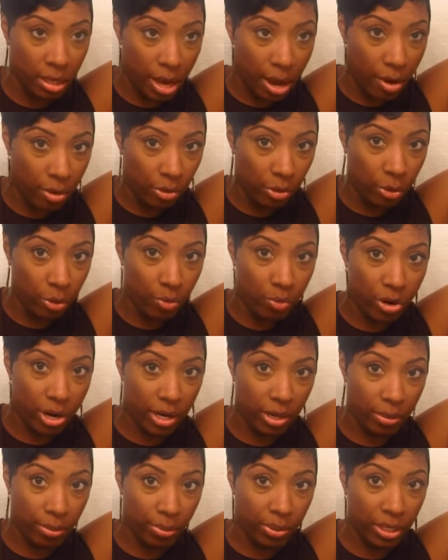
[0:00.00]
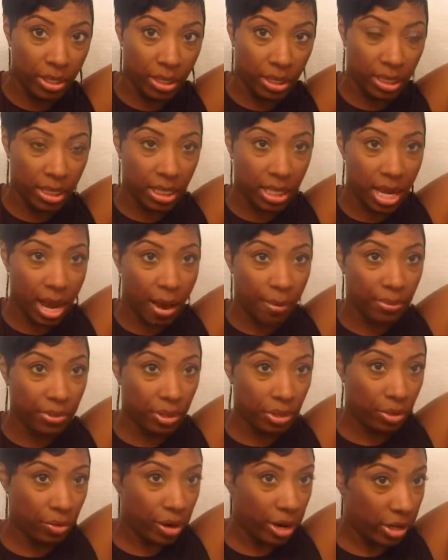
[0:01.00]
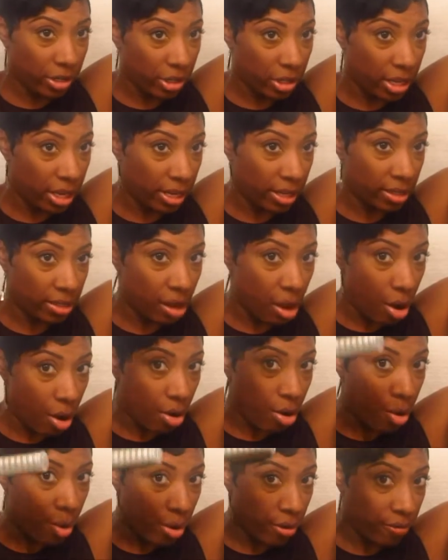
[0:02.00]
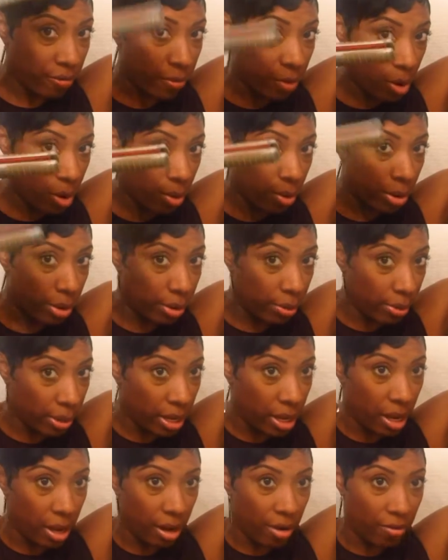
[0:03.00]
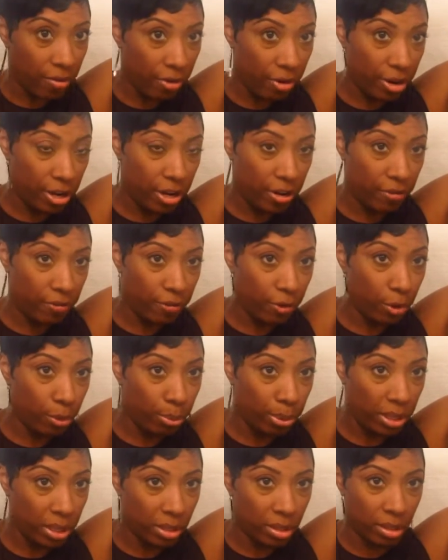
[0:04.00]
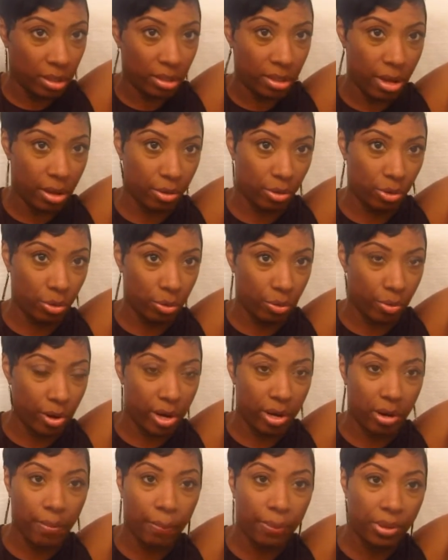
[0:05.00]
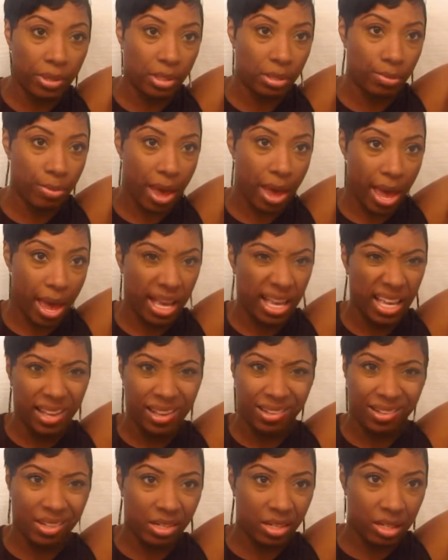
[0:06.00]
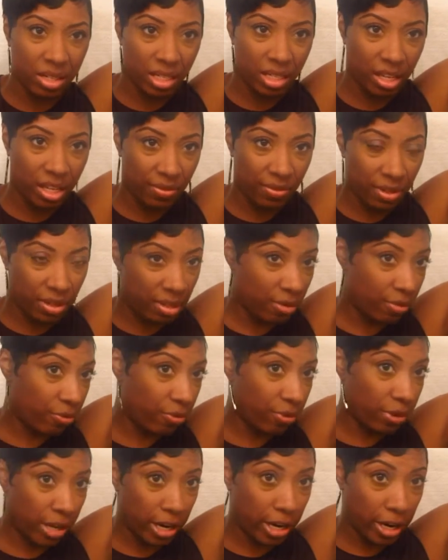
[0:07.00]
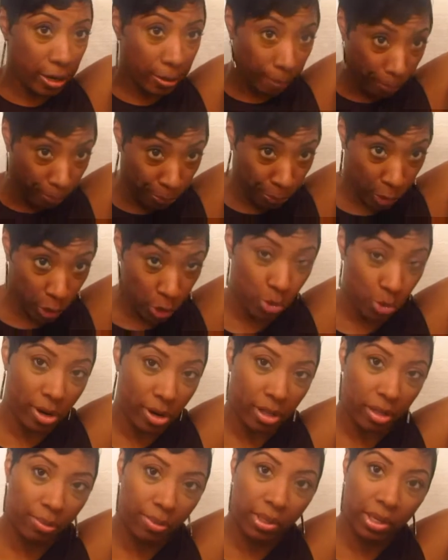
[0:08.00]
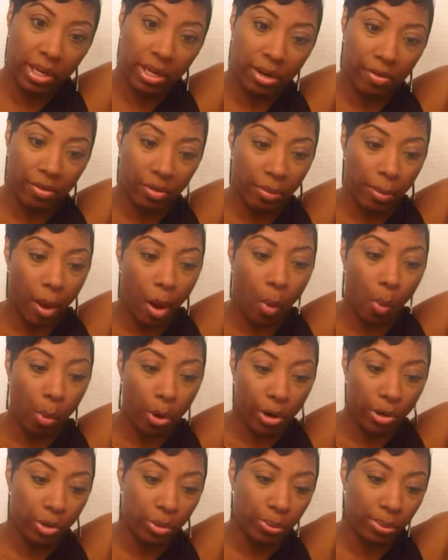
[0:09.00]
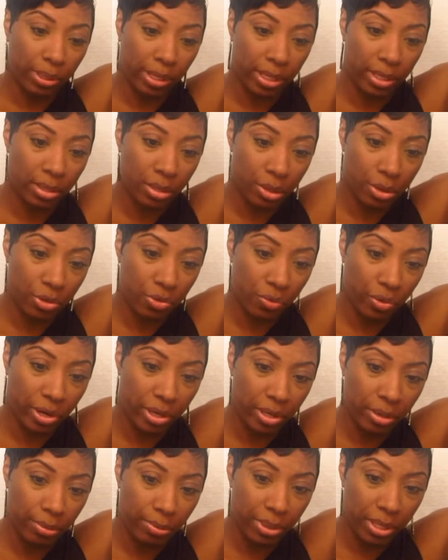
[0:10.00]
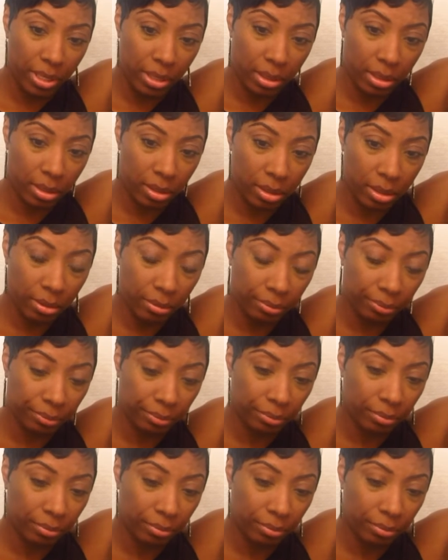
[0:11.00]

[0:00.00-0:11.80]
I'll do random pieces in the opposite direction, like it's all going forward. Every few pieces, I'll do a random piece back. That just gives it some flair. You do have to be careful about where you place those random pieces,